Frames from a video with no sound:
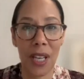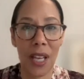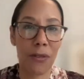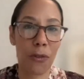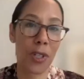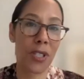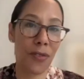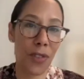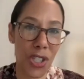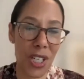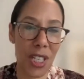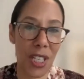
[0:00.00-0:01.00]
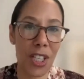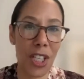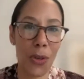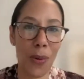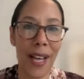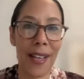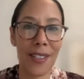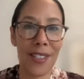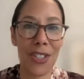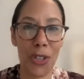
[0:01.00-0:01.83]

And of course, if you're sitting in the US,